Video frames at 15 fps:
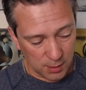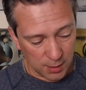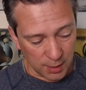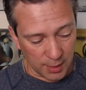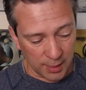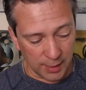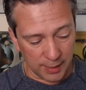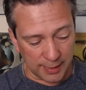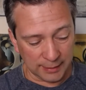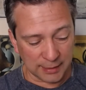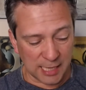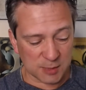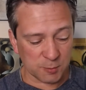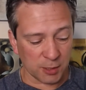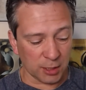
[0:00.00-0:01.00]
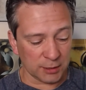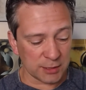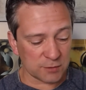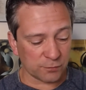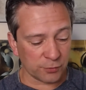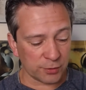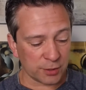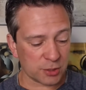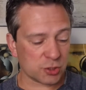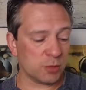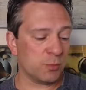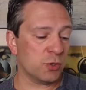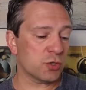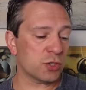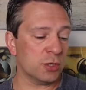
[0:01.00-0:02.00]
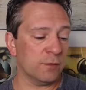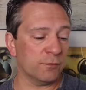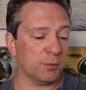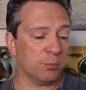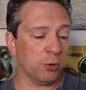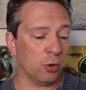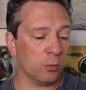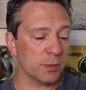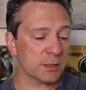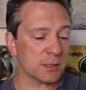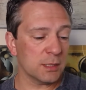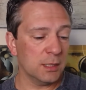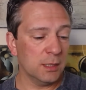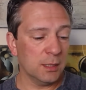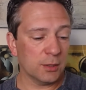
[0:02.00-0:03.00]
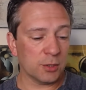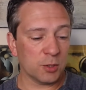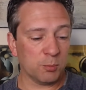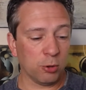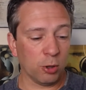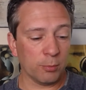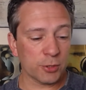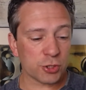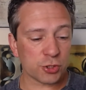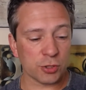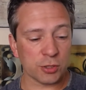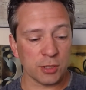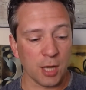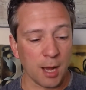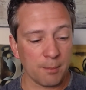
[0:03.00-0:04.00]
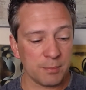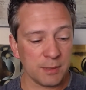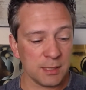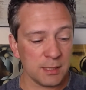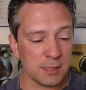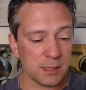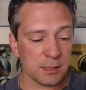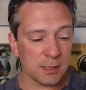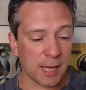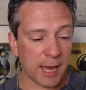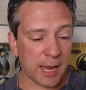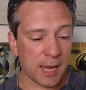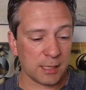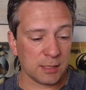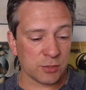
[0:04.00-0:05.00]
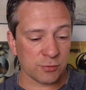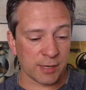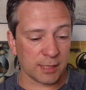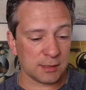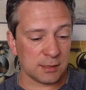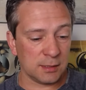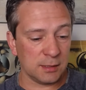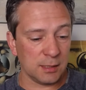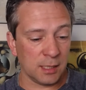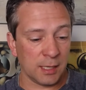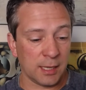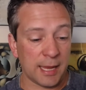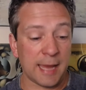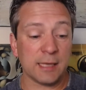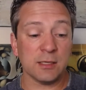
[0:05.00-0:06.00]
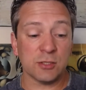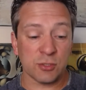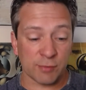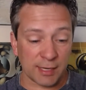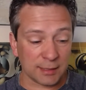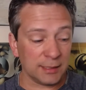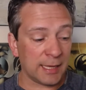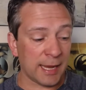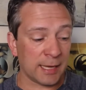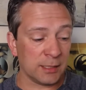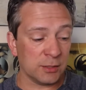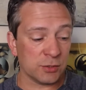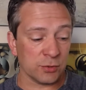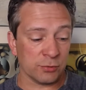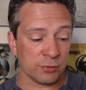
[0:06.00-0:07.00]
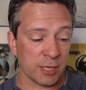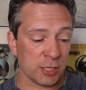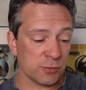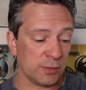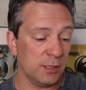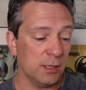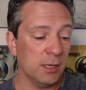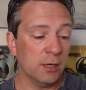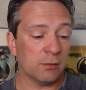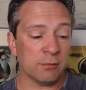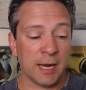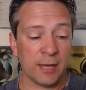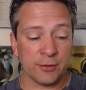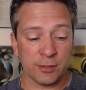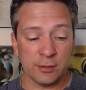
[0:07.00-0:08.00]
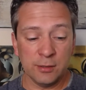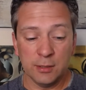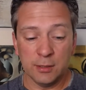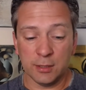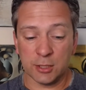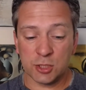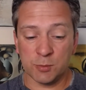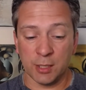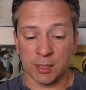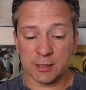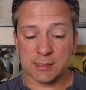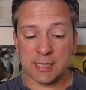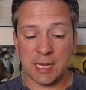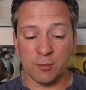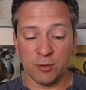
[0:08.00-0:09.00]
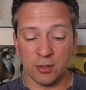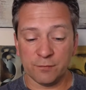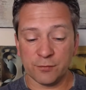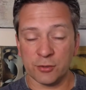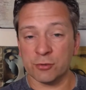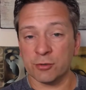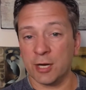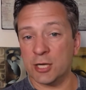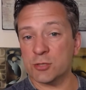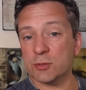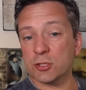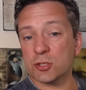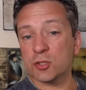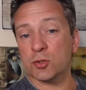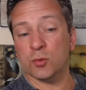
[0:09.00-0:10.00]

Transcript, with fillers: Uh, and last but not least, for the distribution of diplomas, the diploma should not be directed uh, directly handed to the graduate. Rather, it should be on a table for the graduate to